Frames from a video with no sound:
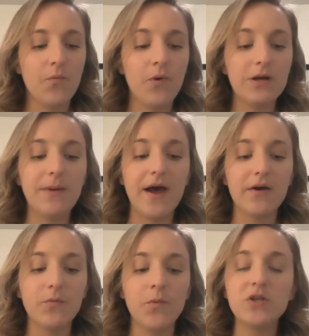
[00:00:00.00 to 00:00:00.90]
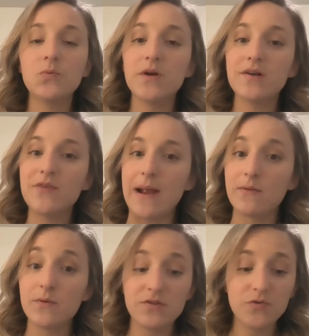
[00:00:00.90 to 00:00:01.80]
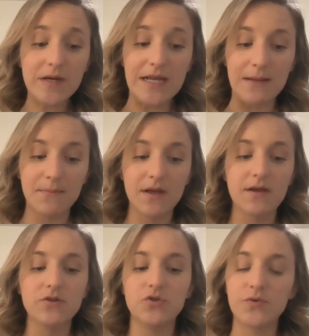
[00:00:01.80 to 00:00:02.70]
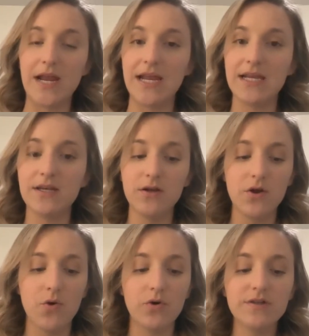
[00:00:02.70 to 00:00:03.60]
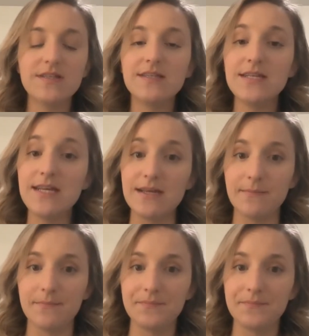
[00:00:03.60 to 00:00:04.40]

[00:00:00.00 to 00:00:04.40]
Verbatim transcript: What about which word rhymes with dream, drain, or steam?